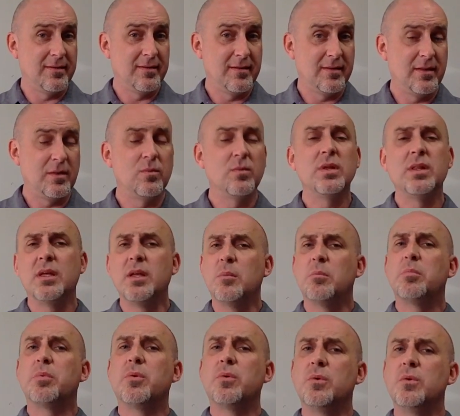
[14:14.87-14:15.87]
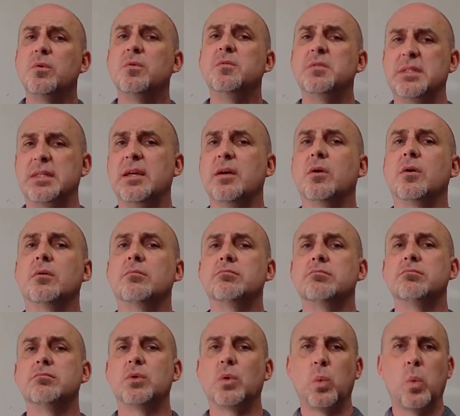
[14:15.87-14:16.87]
And that really improves their
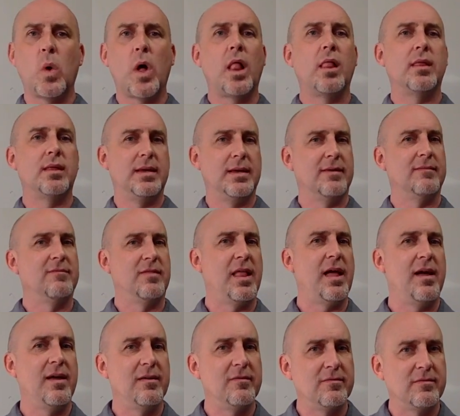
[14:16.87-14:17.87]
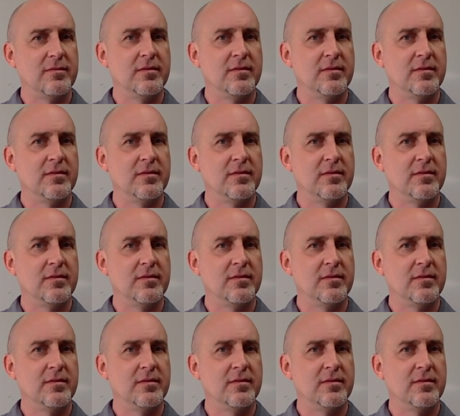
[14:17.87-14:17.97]
quality of life.